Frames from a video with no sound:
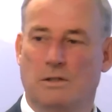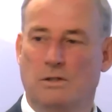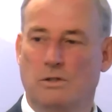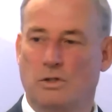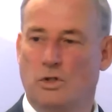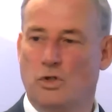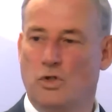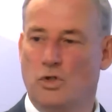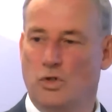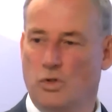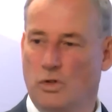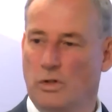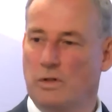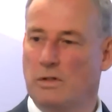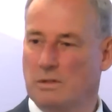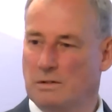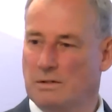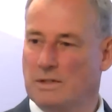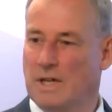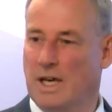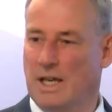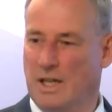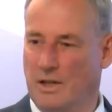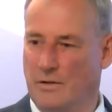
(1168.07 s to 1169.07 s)
you should
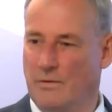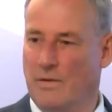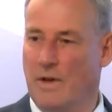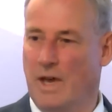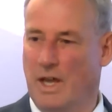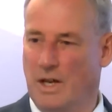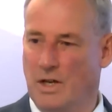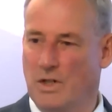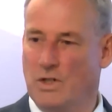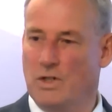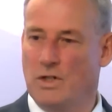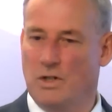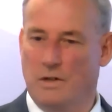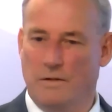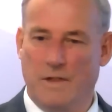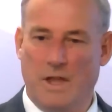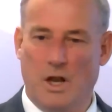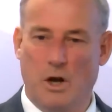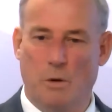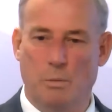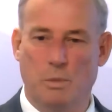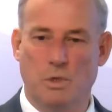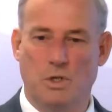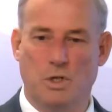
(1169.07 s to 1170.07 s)
take advantage of
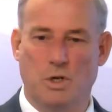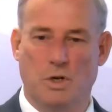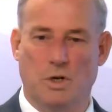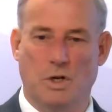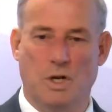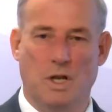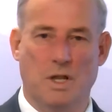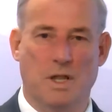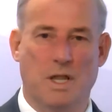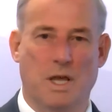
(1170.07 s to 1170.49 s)
that opportunity.